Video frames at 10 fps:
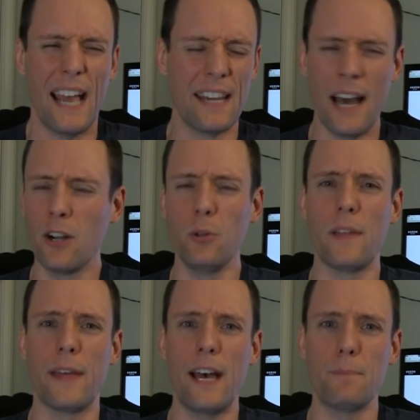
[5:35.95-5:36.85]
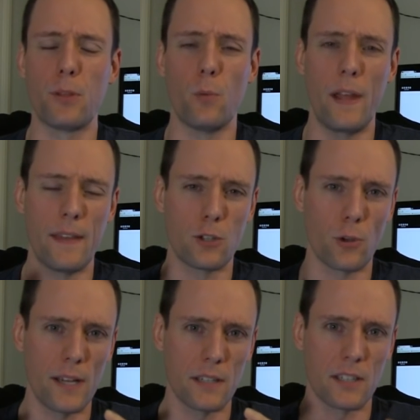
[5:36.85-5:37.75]
and not only that, but the way they
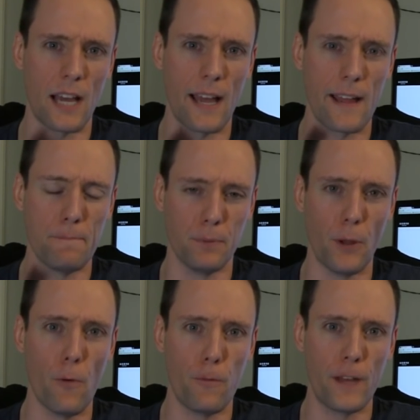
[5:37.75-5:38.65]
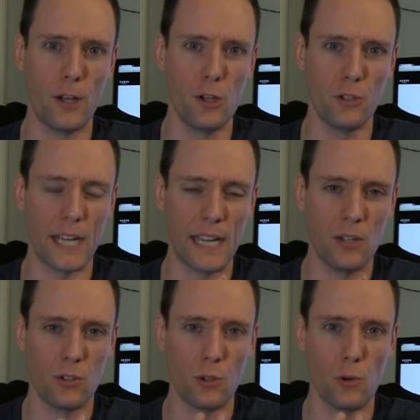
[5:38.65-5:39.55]
tried to tie Blofeld
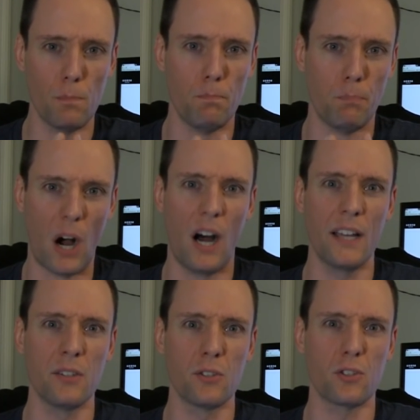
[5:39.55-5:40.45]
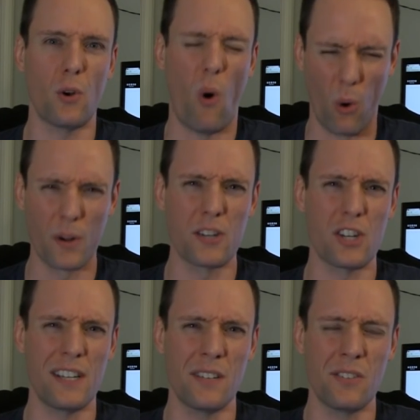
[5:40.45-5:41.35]
into Bond's
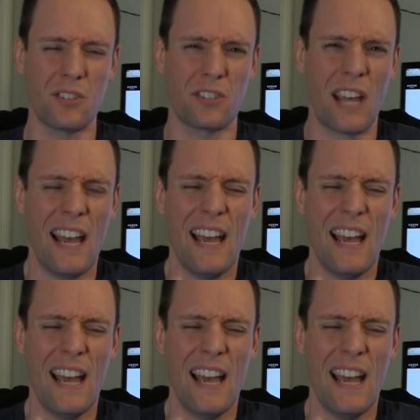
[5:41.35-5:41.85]
origins,